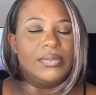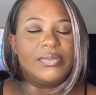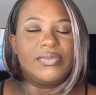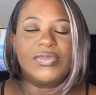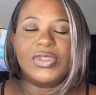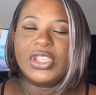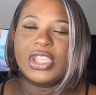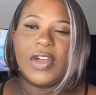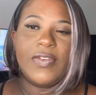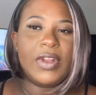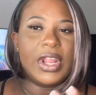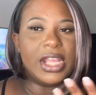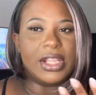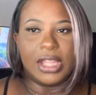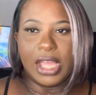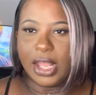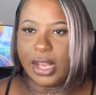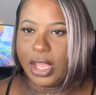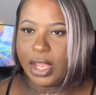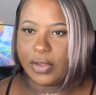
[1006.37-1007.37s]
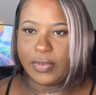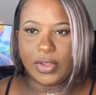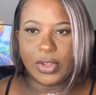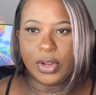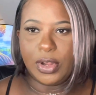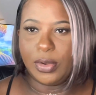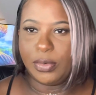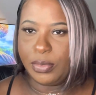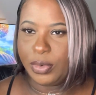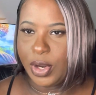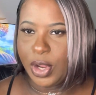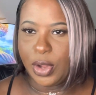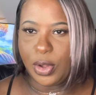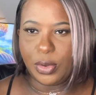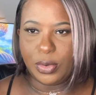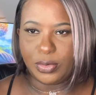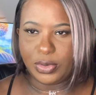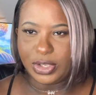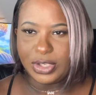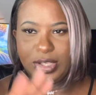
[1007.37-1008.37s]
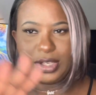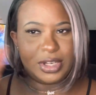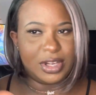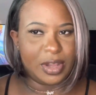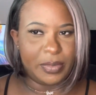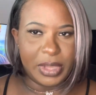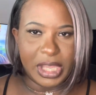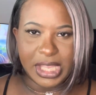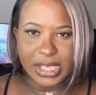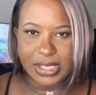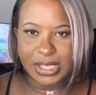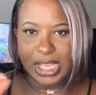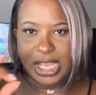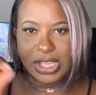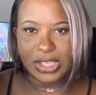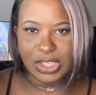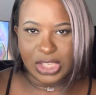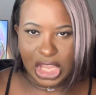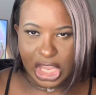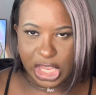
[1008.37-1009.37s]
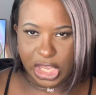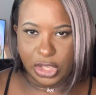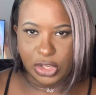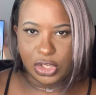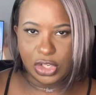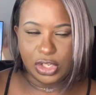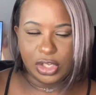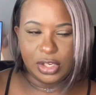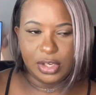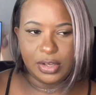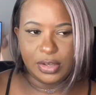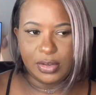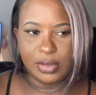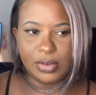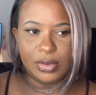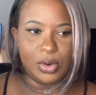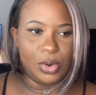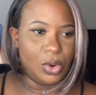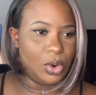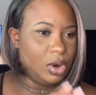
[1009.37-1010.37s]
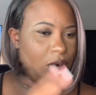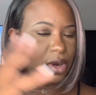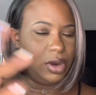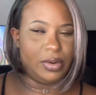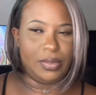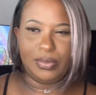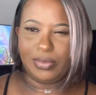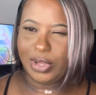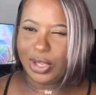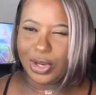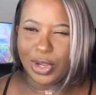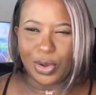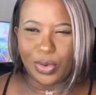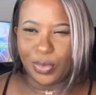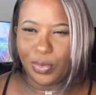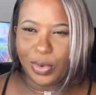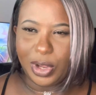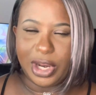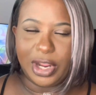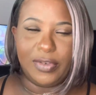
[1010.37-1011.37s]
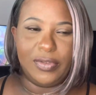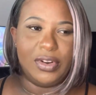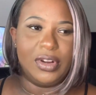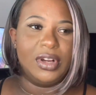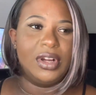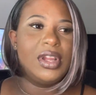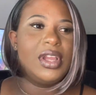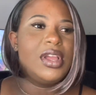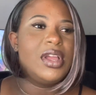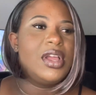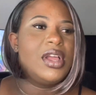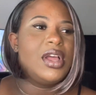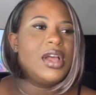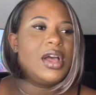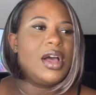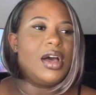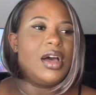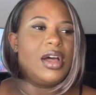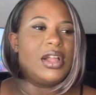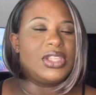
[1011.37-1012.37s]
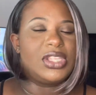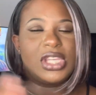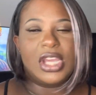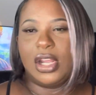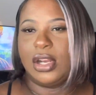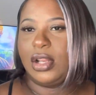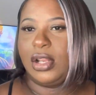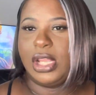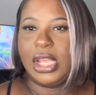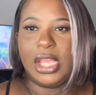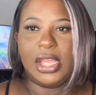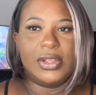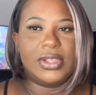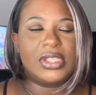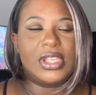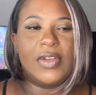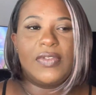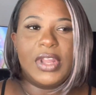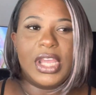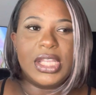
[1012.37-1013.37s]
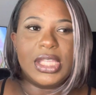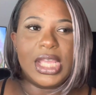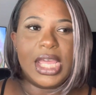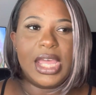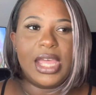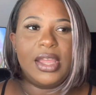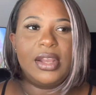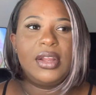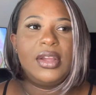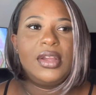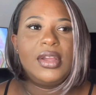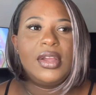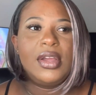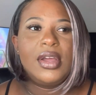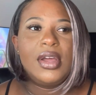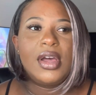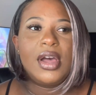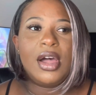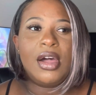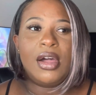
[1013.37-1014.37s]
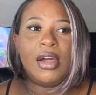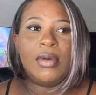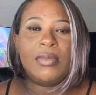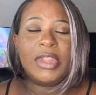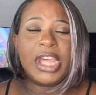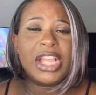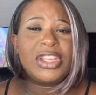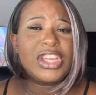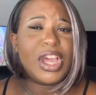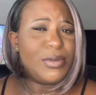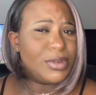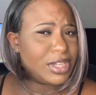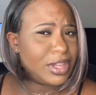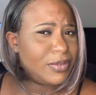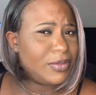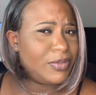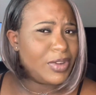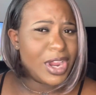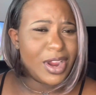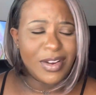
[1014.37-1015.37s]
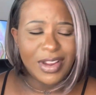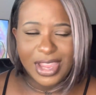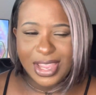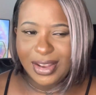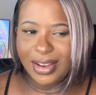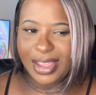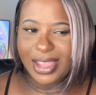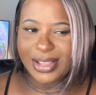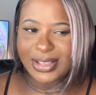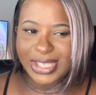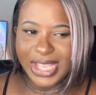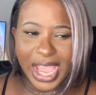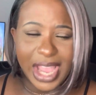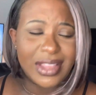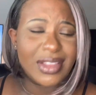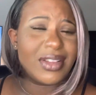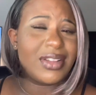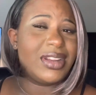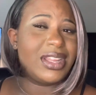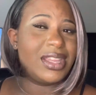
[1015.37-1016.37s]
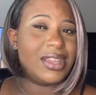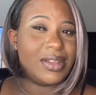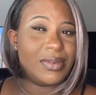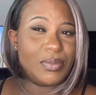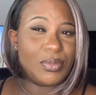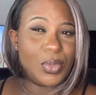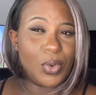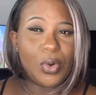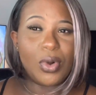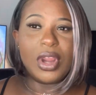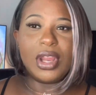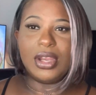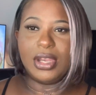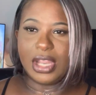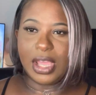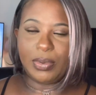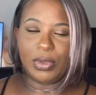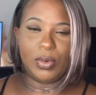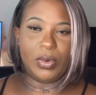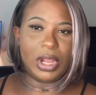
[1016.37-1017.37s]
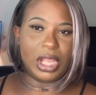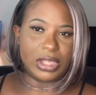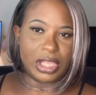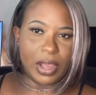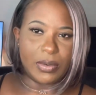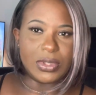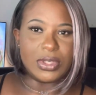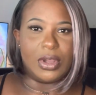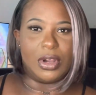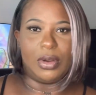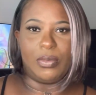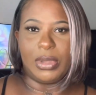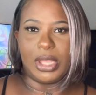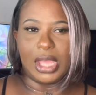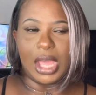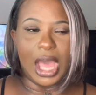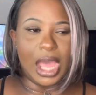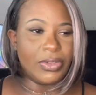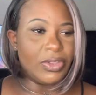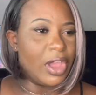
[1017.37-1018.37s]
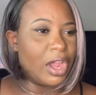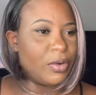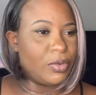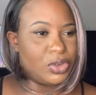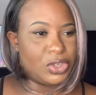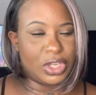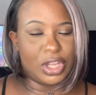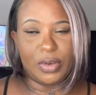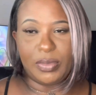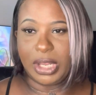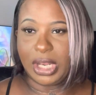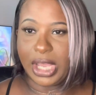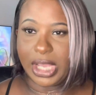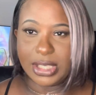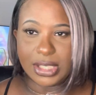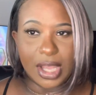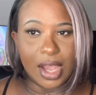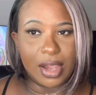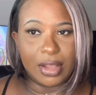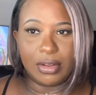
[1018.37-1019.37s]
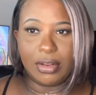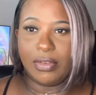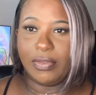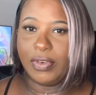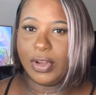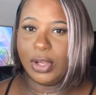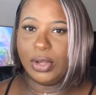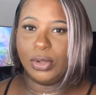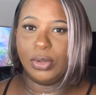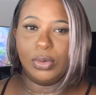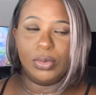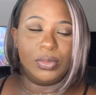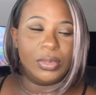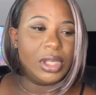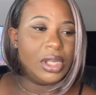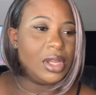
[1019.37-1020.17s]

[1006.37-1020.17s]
Stuff like that. Like if you don't know, just look up SSH or, you know, whatever. Tunneling, stuff like that. That job was very like technically more in depth than what I thought it was going to be. I thought it was just going to be like talking on the phone.